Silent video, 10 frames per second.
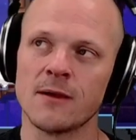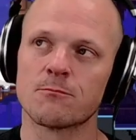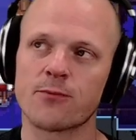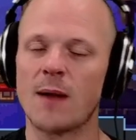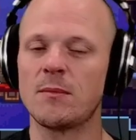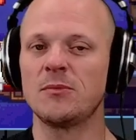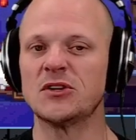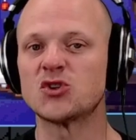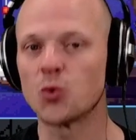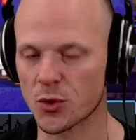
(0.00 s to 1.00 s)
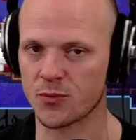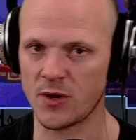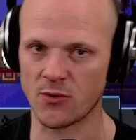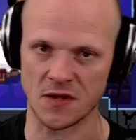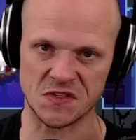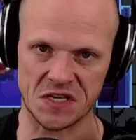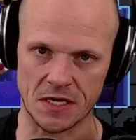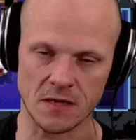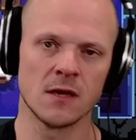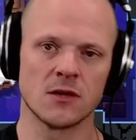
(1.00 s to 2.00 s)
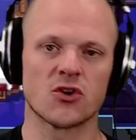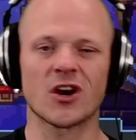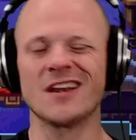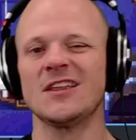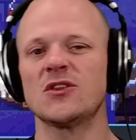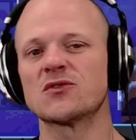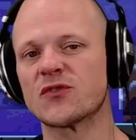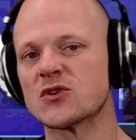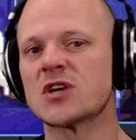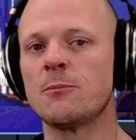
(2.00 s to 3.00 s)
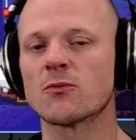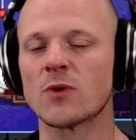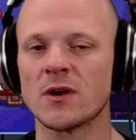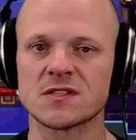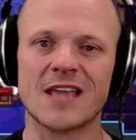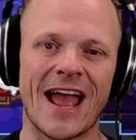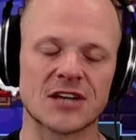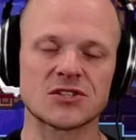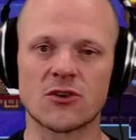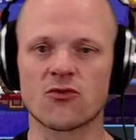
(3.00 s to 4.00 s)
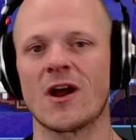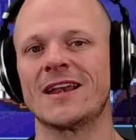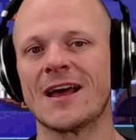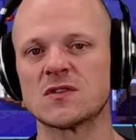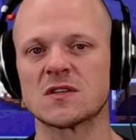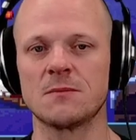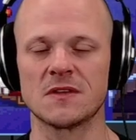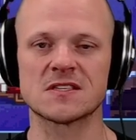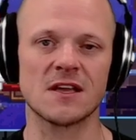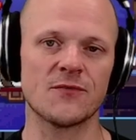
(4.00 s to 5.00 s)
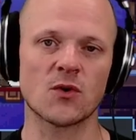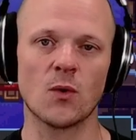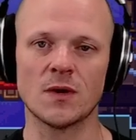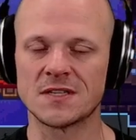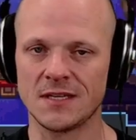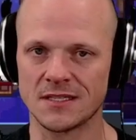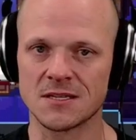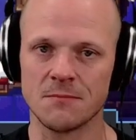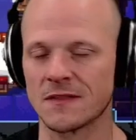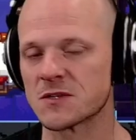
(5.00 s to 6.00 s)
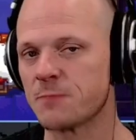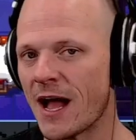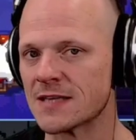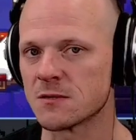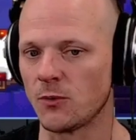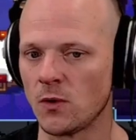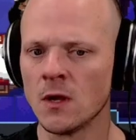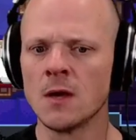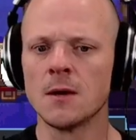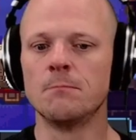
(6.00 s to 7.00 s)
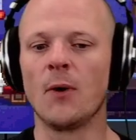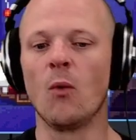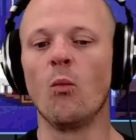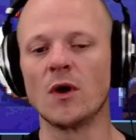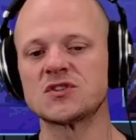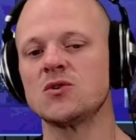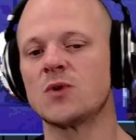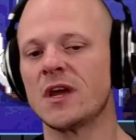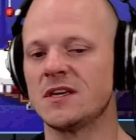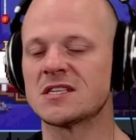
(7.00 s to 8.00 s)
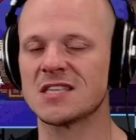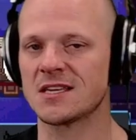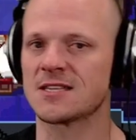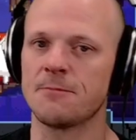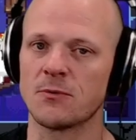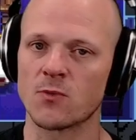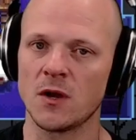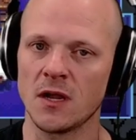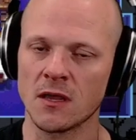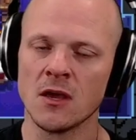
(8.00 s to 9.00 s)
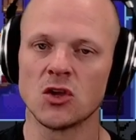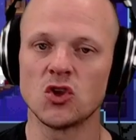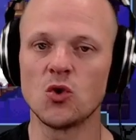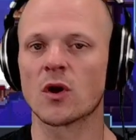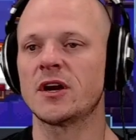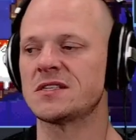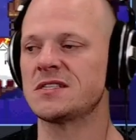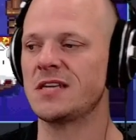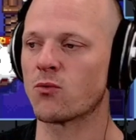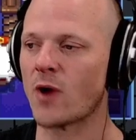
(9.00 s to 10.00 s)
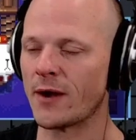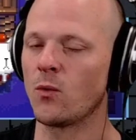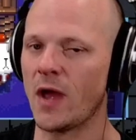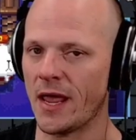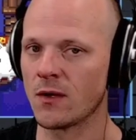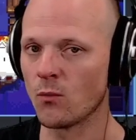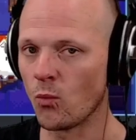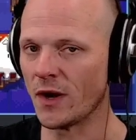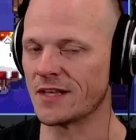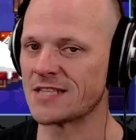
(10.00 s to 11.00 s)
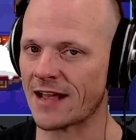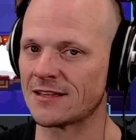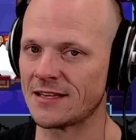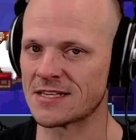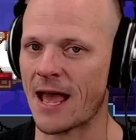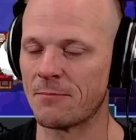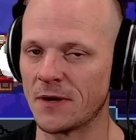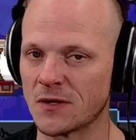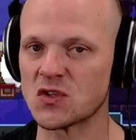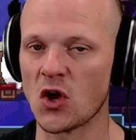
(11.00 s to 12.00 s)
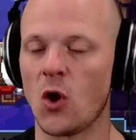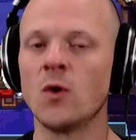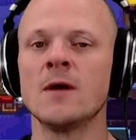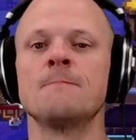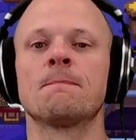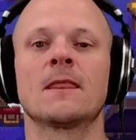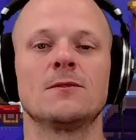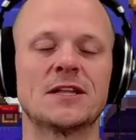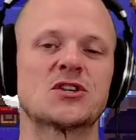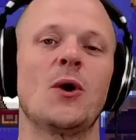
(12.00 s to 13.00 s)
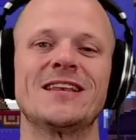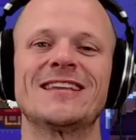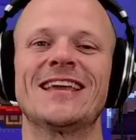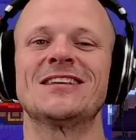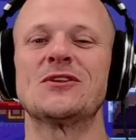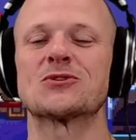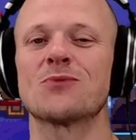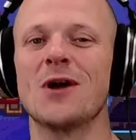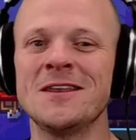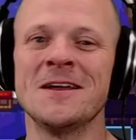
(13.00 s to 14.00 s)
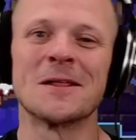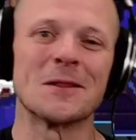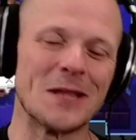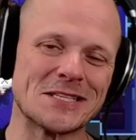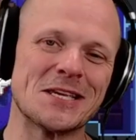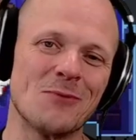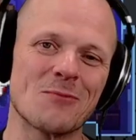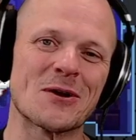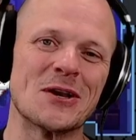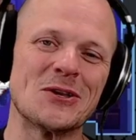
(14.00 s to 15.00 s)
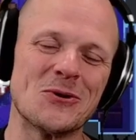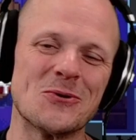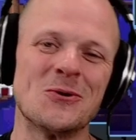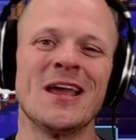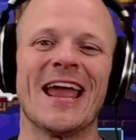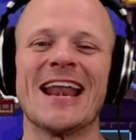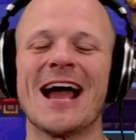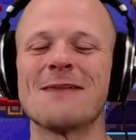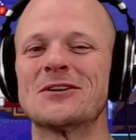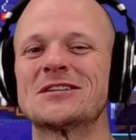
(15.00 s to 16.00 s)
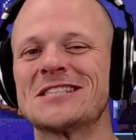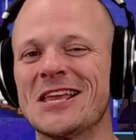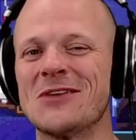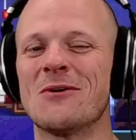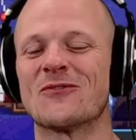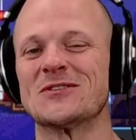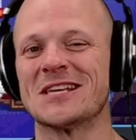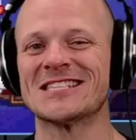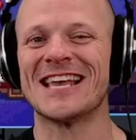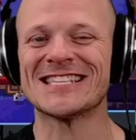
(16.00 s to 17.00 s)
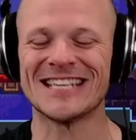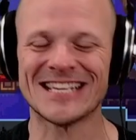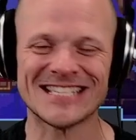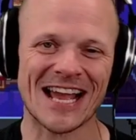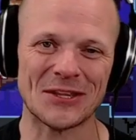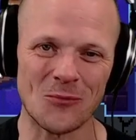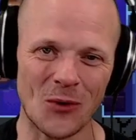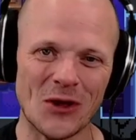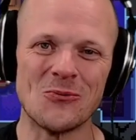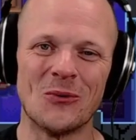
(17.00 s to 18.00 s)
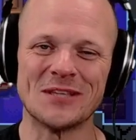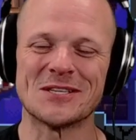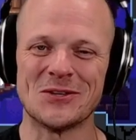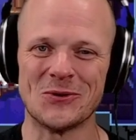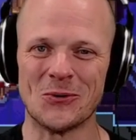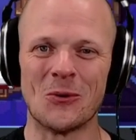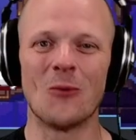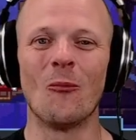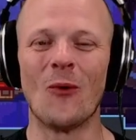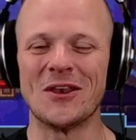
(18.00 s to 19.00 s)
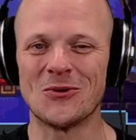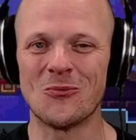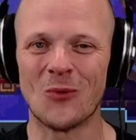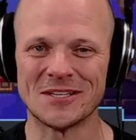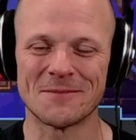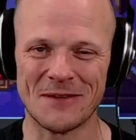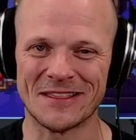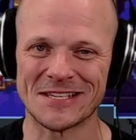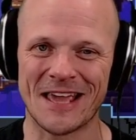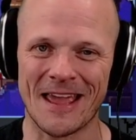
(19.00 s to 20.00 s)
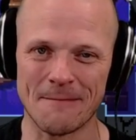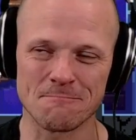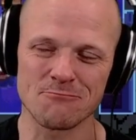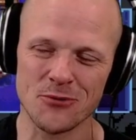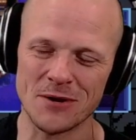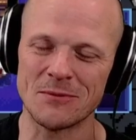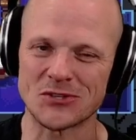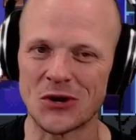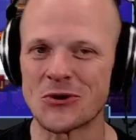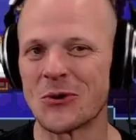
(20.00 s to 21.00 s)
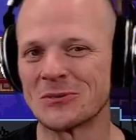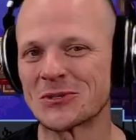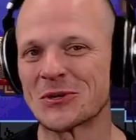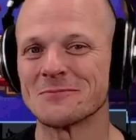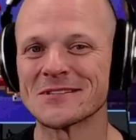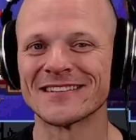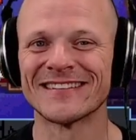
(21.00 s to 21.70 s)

probably 2 or 3 runs in. You're going to need those first couple runs to actually grind out some of the stuff you're going to need to make this possible. But once you get these things up and running, you are going to see right away what exactly is happening. So let's go ahead and get into this run. Let's see what we're going to do. And I'm going to set you up for success in exactly what you want to do when you want to beat this game pretty much on your own terms.